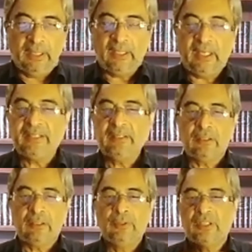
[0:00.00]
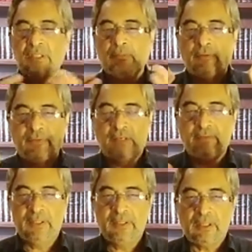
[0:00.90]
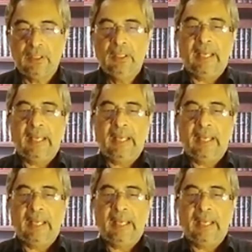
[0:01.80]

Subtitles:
It has its own system of governance.